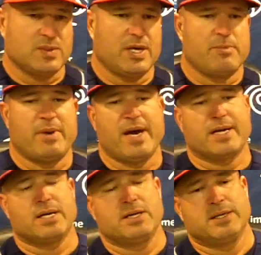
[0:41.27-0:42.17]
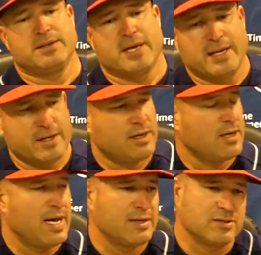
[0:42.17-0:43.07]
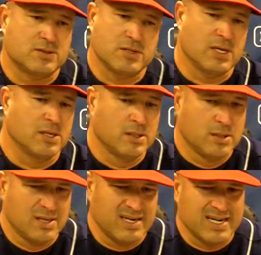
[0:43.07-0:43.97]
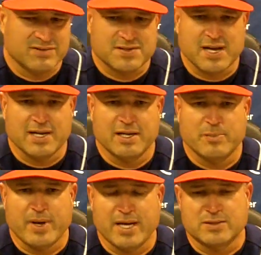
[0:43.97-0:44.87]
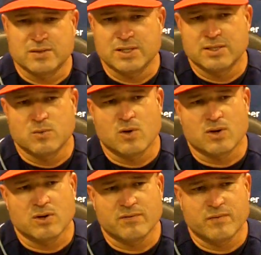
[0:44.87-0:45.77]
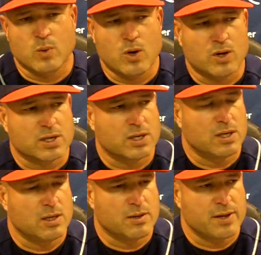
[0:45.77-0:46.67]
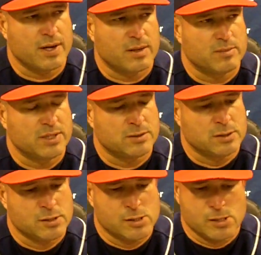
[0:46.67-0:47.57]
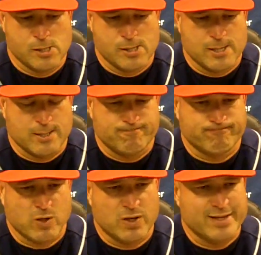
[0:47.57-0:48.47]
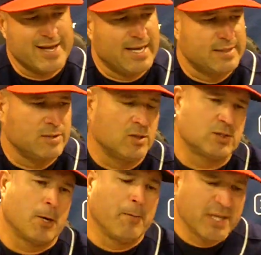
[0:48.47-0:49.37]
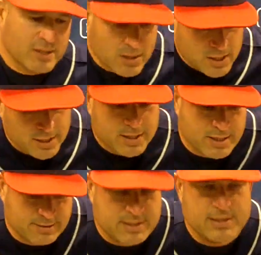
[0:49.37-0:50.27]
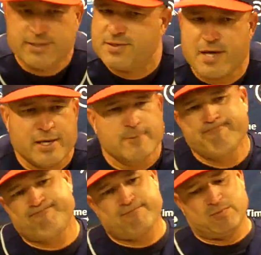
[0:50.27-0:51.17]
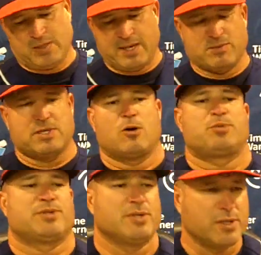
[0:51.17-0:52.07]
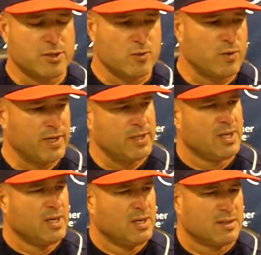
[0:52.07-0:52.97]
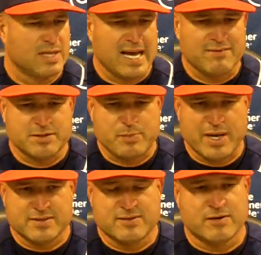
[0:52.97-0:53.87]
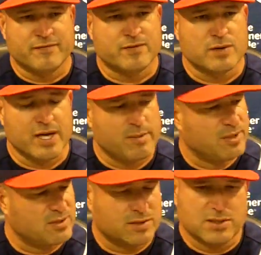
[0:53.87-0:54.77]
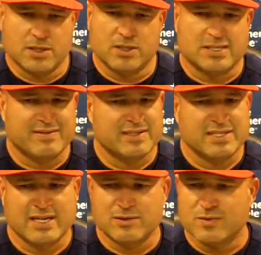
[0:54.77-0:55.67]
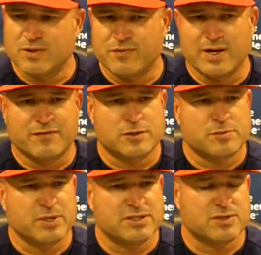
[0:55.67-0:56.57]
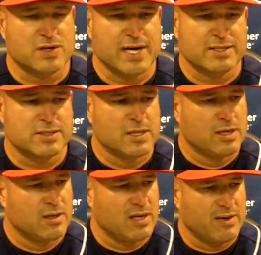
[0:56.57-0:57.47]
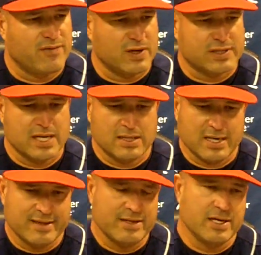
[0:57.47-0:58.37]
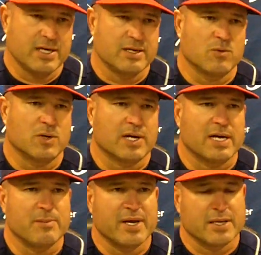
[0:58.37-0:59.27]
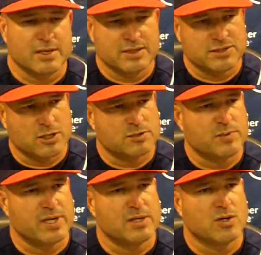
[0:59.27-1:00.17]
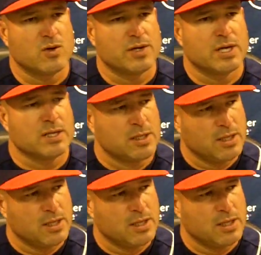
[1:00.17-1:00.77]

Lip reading: came back in that inning and had just an outstanding at bat to get the walk-off walk there. But other than that, you know, Tomlin, he did his thing, gave us an opportunity to win. Didn't have his best stuff today, but still 17 out of 25 first pitch strikes. I felt that at the end they were kind of making an adjustment and knowing that